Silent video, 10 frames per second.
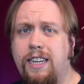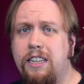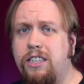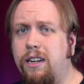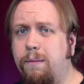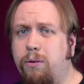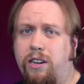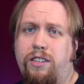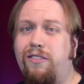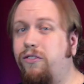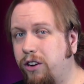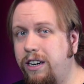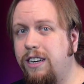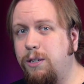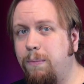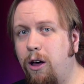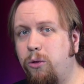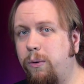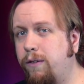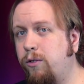he tends to put his foot in his
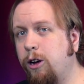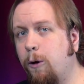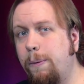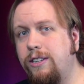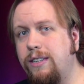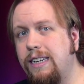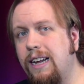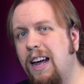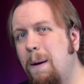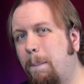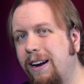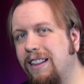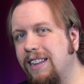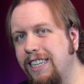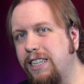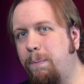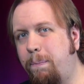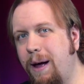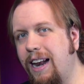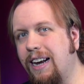mouth whenever he opens it, but at
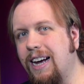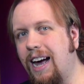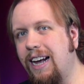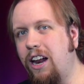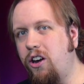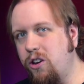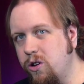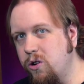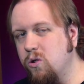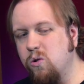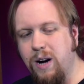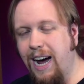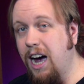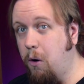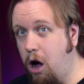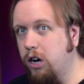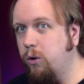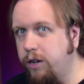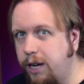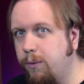least Ben kind of knew how
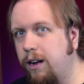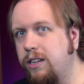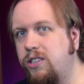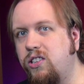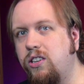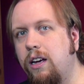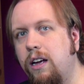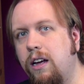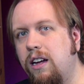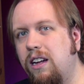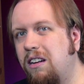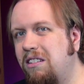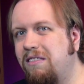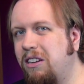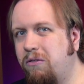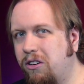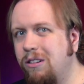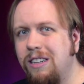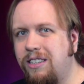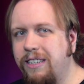awkward he was.
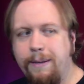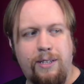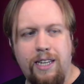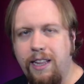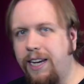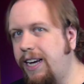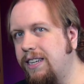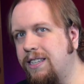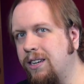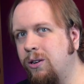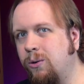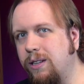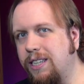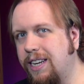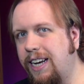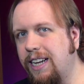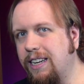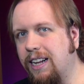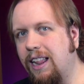Vernon seems to think he's the coolest kid in